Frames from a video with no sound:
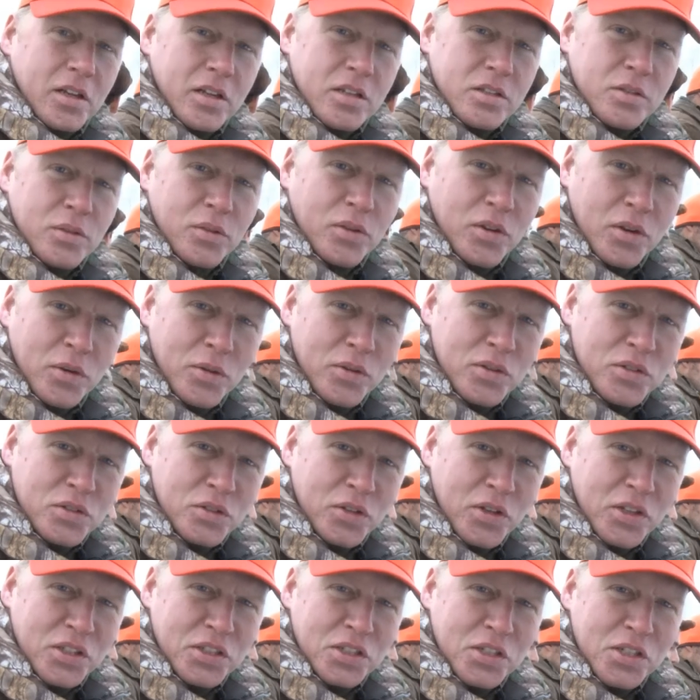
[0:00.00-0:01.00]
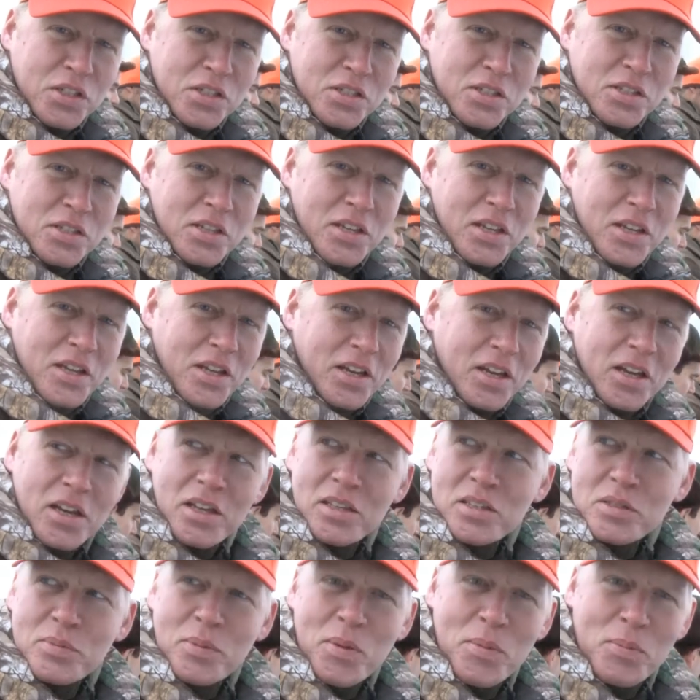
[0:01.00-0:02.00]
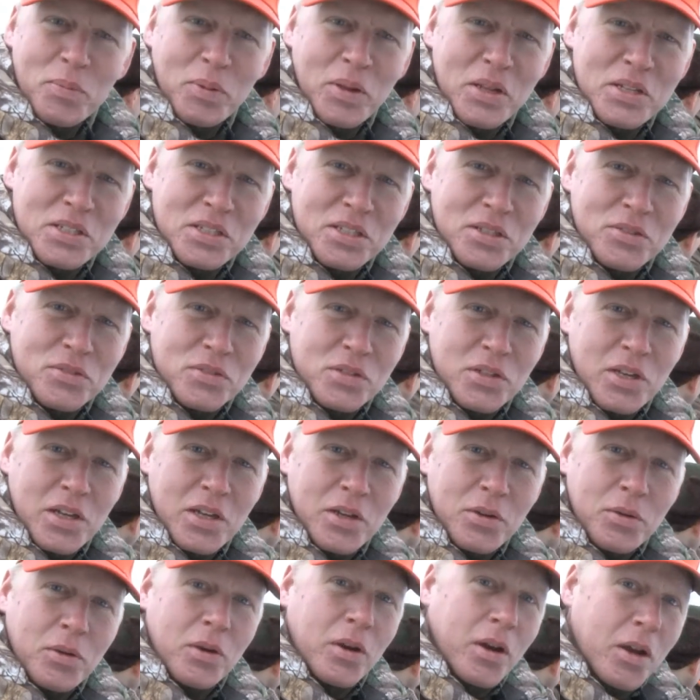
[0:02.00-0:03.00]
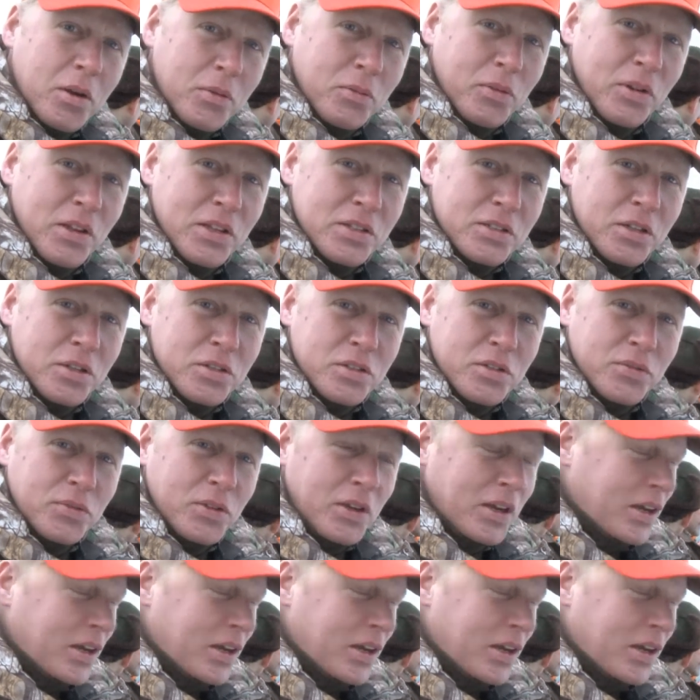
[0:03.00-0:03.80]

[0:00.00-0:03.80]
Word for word: So we've got our instructions, there's been plenty of snow, hopefully there's lots of